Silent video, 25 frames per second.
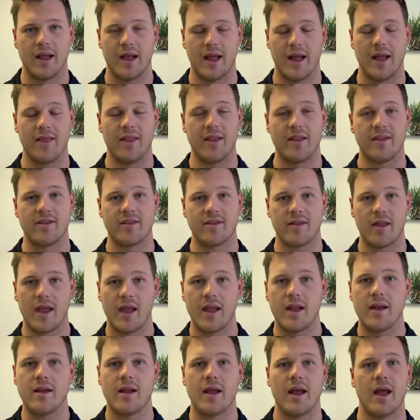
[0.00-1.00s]
and then
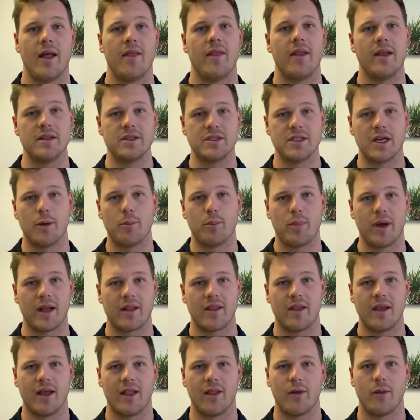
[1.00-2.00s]
stand, and then jump
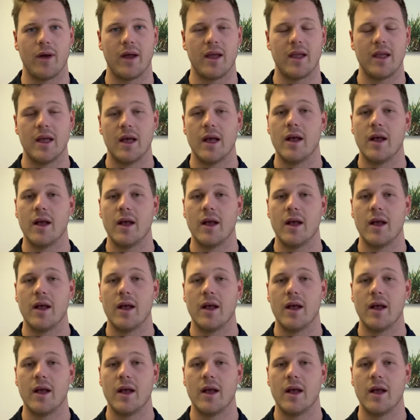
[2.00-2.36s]
back the other way.